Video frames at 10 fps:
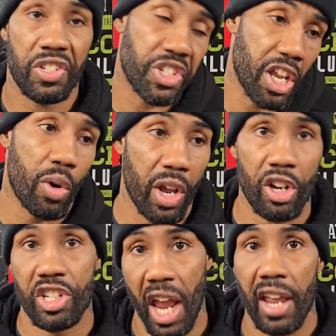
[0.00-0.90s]
still
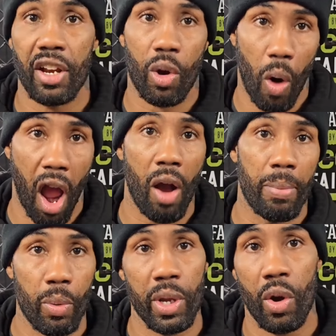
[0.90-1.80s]
entertain the
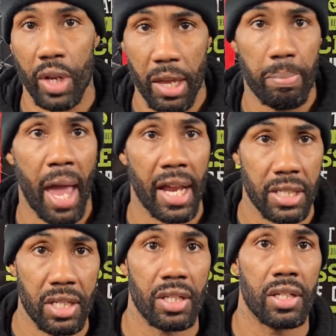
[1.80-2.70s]
crowd, but we're going to get
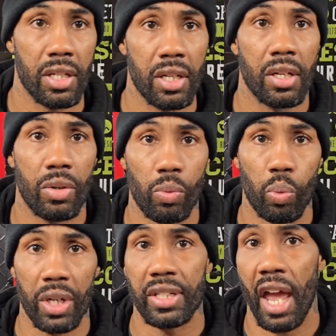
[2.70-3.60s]
back to
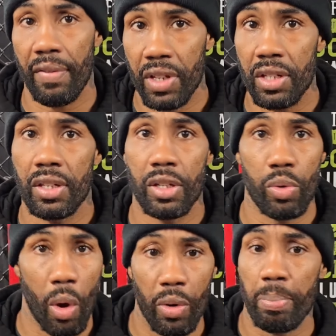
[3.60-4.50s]
what Devin,
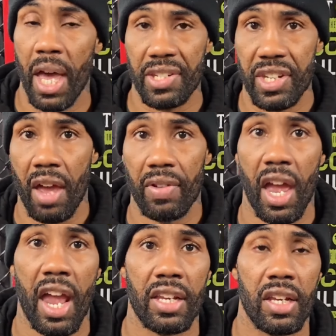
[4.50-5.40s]
you know, the best
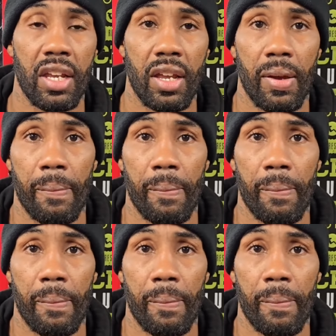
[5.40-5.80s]
Devin Haney.